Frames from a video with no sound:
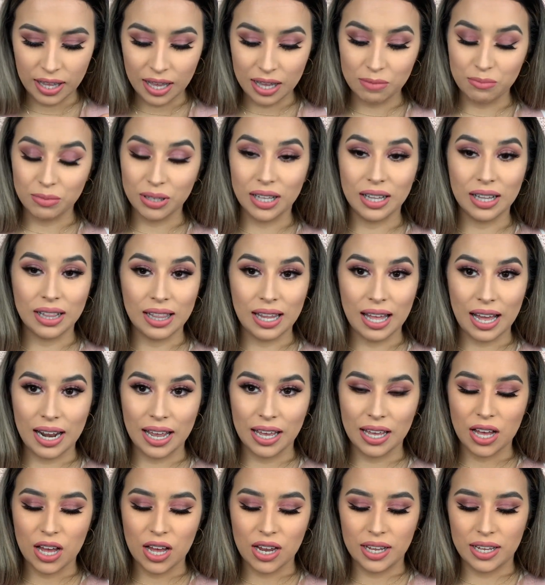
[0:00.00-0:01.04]
I'm glad
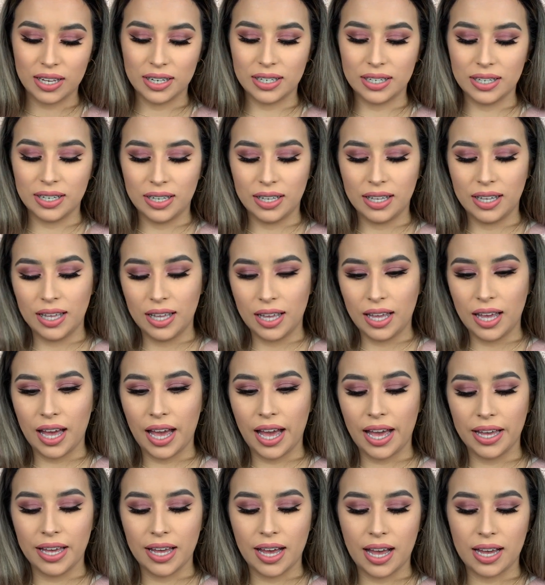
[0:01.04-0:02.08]
I got it.
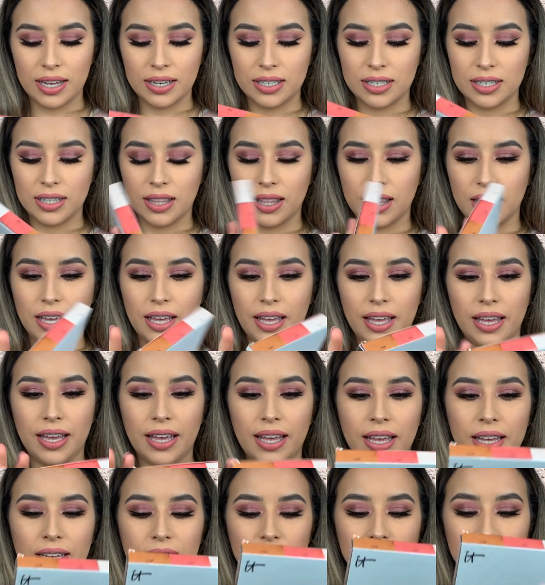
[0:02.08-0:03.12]
I got the
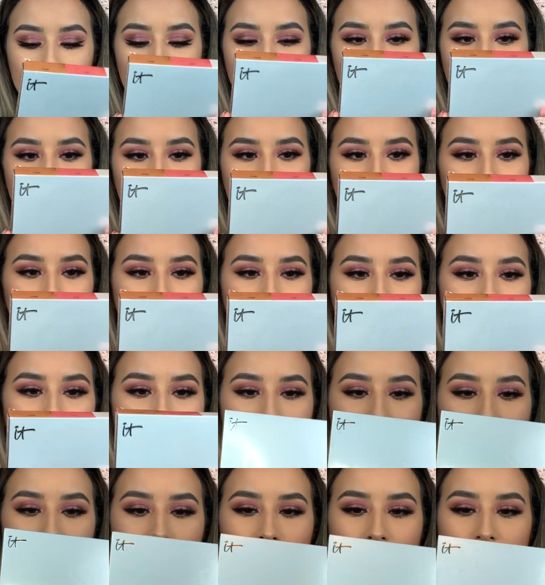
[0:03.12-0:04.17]
It
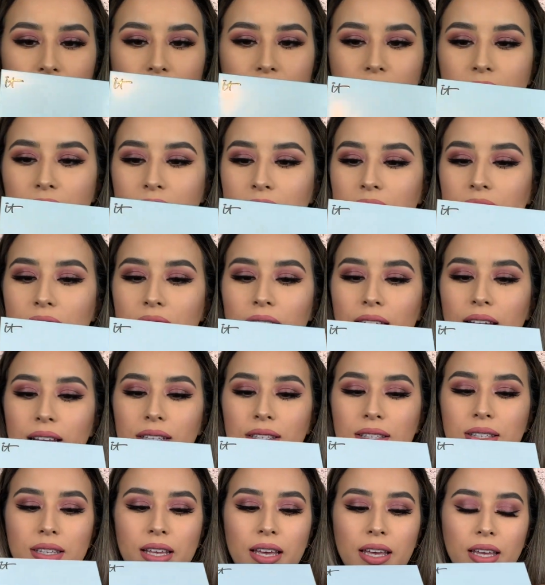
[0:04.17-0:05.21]
Cosmetics.
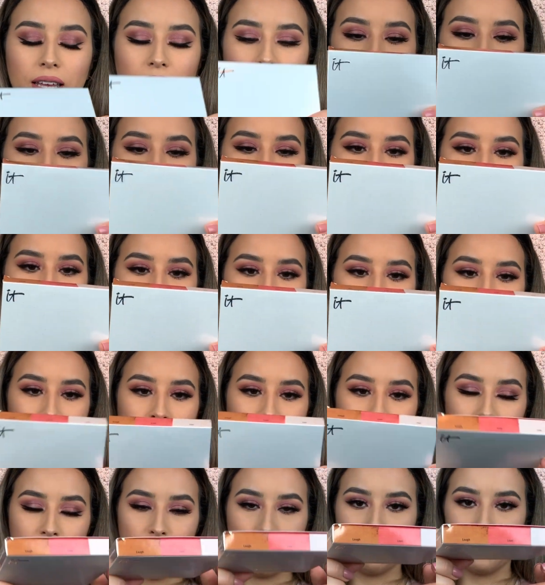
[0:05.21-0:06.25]
It's like a
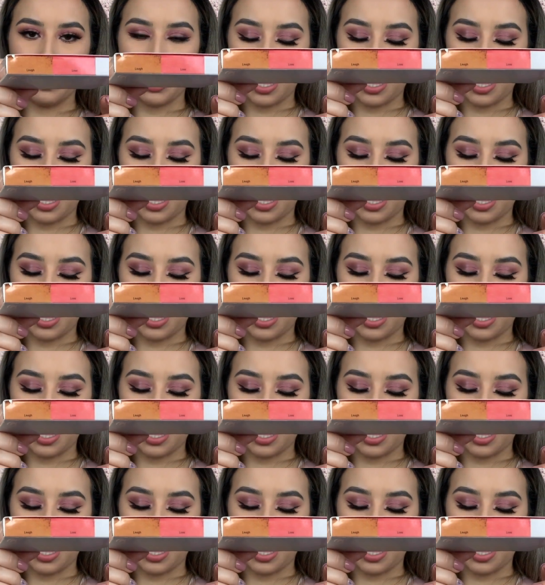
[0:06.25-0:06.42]
highlighting